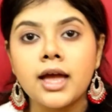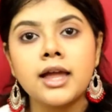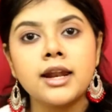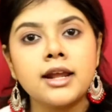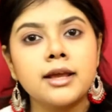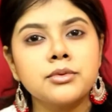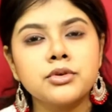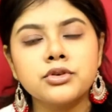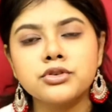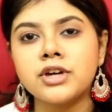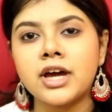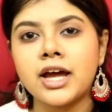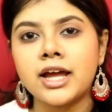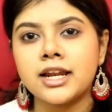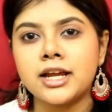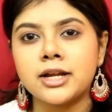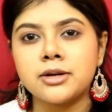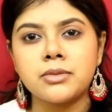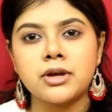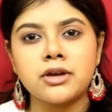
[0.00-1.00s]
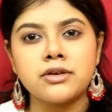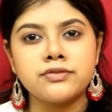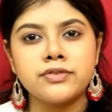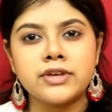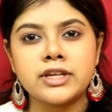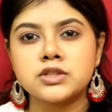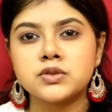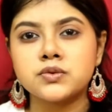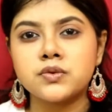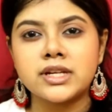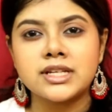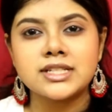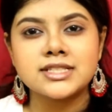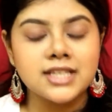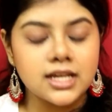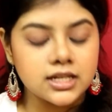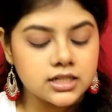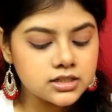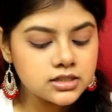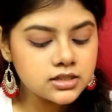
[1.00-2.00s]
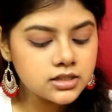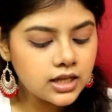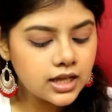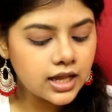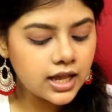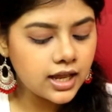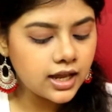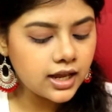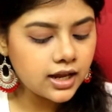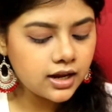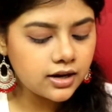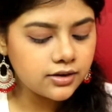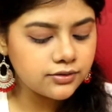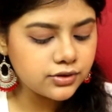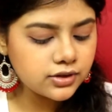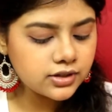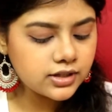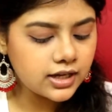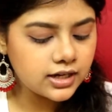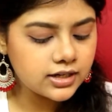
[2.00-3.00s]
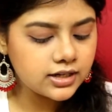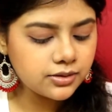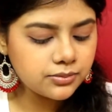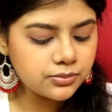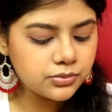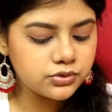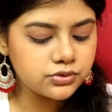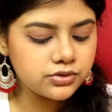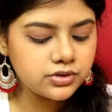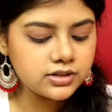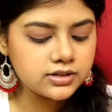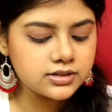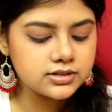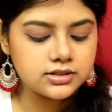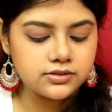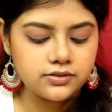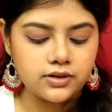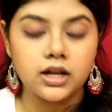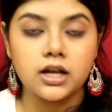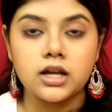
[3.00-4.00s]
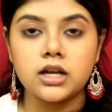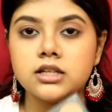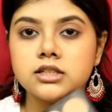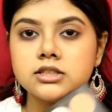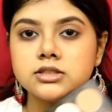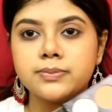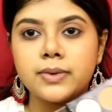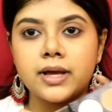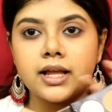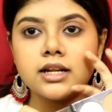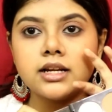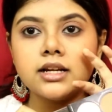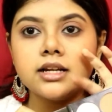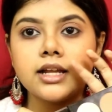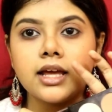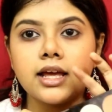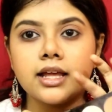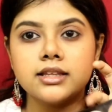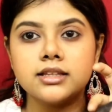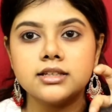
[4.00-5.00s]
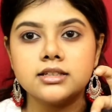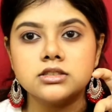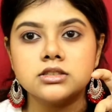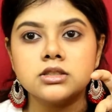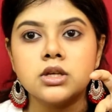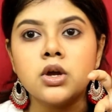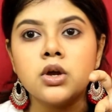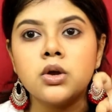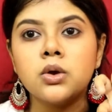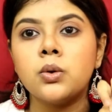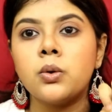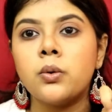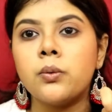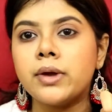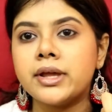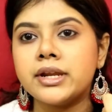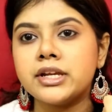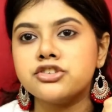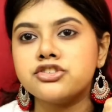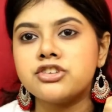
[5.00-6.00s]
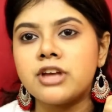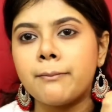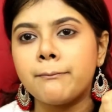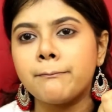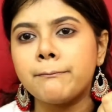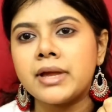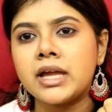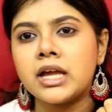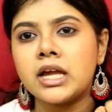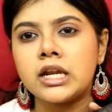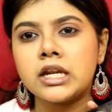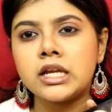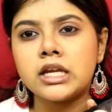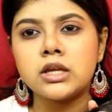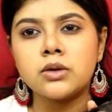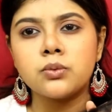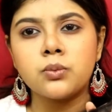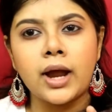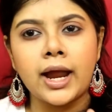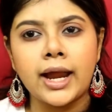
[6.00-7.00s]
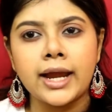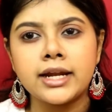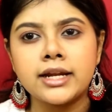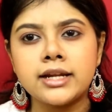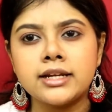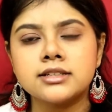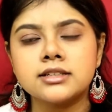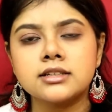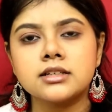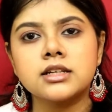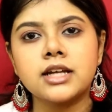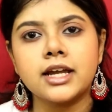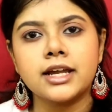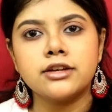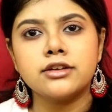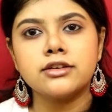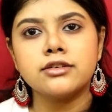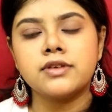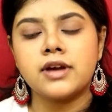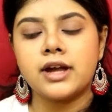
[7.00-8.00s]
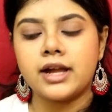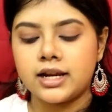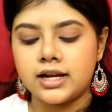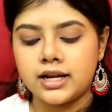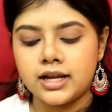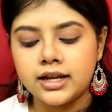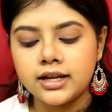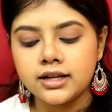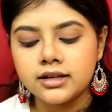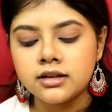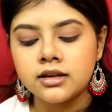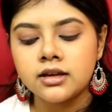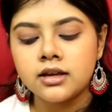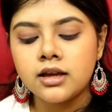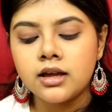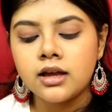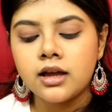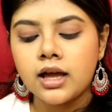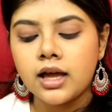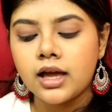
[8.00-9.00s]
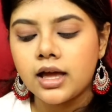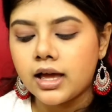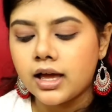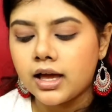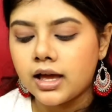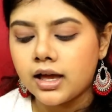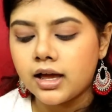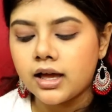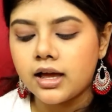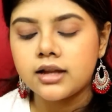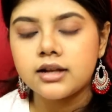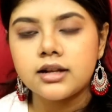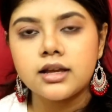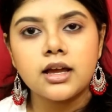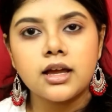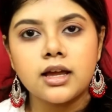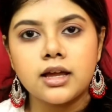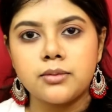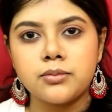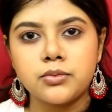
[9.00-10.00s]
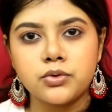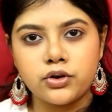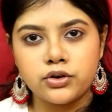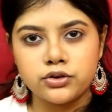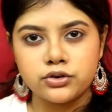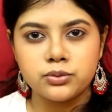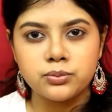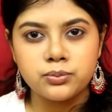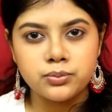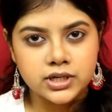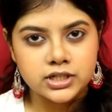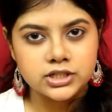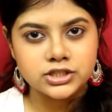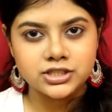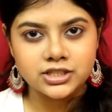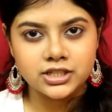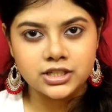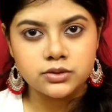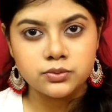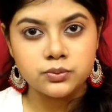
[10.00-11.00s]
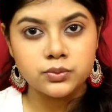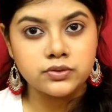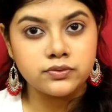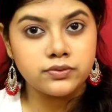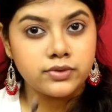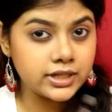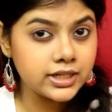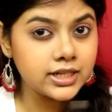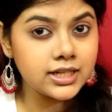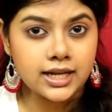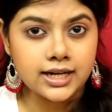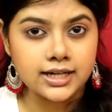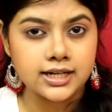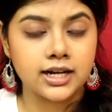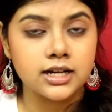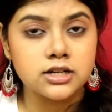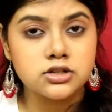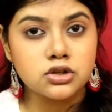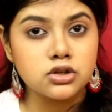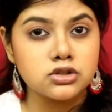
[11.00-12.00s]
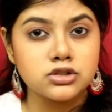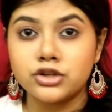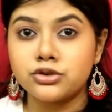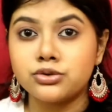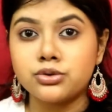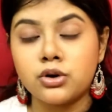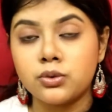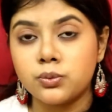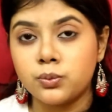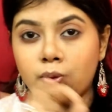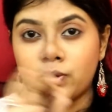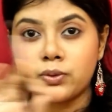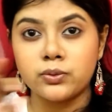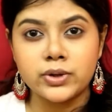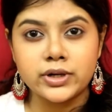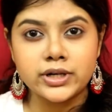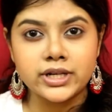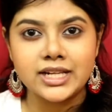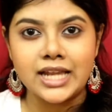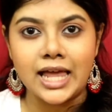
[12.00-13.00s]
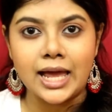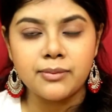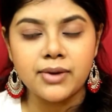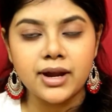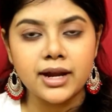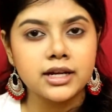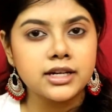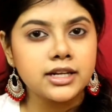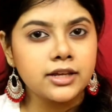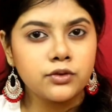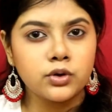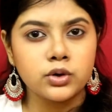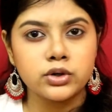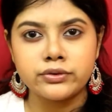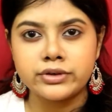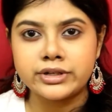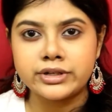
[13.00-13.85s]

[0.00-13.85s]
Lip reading: I'm going to highlight my face very subtle, and for that I'm using the Sivanna colors palette and this very champagne-y white kind of highlight. And I'm going to brush it with very light hands because I do not want very glam highlight, I want a very